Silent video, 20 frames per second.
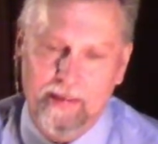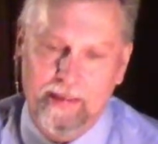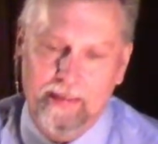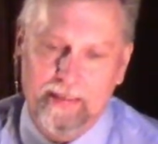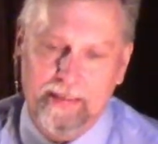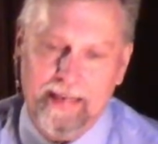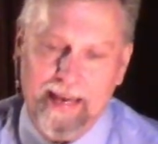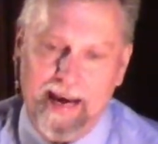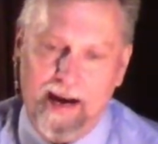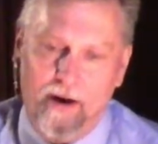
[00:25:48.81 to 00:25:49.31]

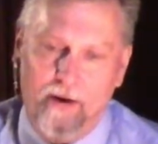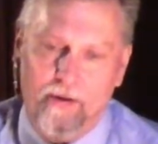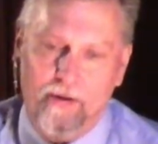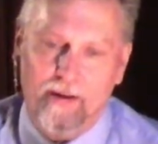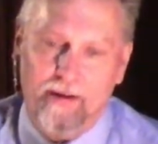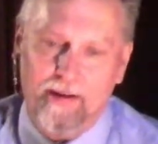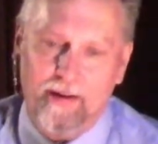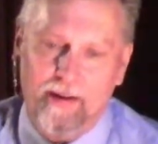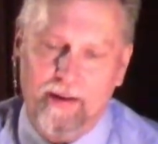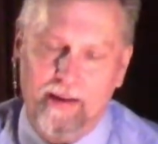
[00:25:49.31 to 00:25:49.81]

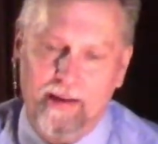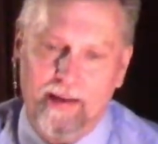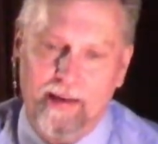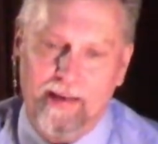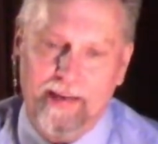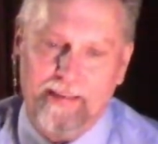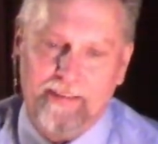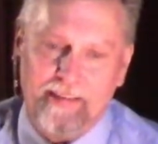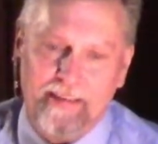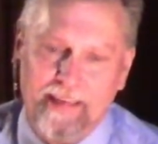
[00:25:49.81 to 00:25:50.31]
Now,
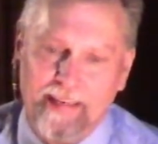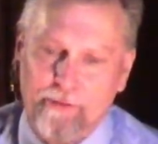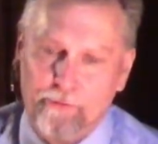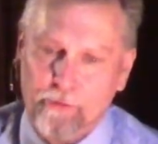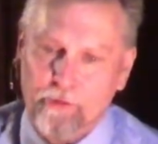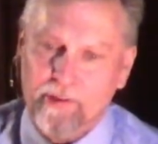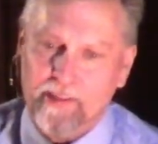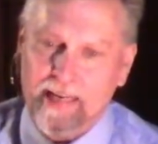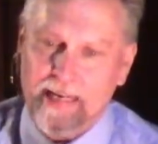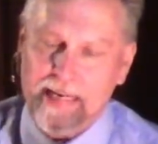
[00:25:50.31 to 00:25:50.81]
it's an
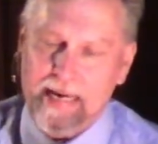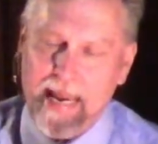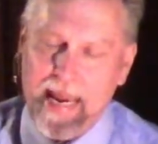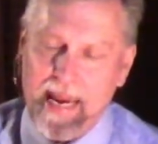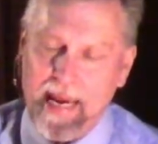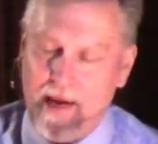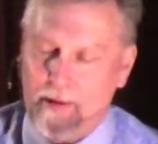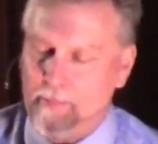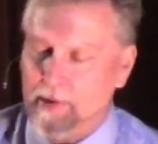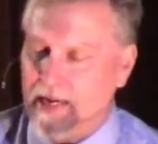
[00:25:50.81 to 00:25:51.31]
interesting
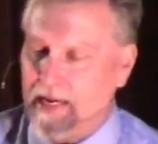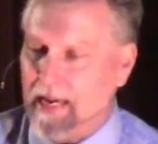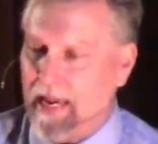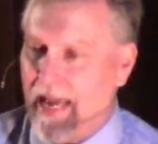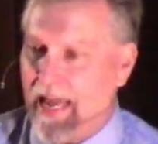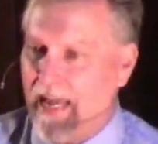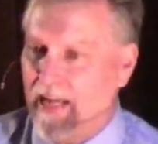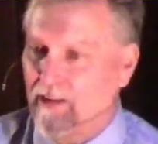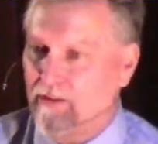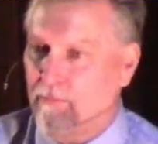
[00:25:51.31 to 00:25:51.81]
name he
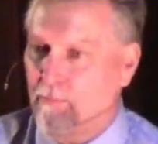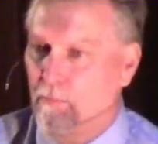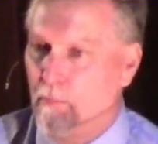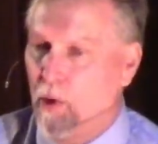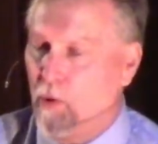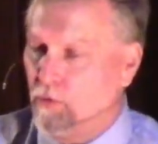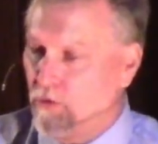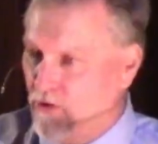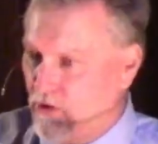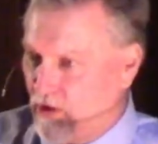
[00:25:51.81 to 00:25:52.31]
has,
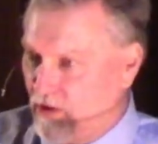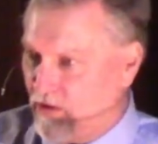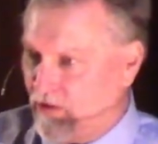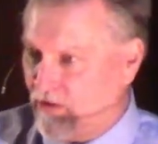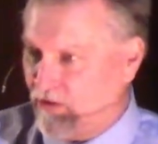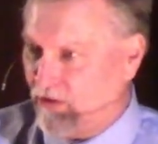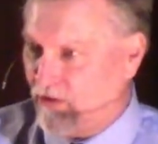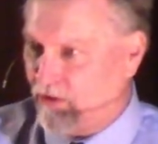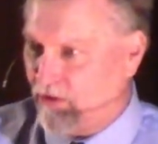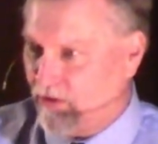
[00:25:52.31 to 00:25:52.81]

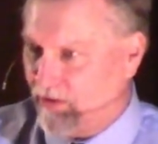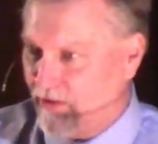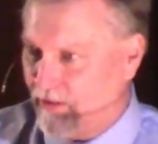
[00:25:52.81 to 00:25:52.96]
Moses.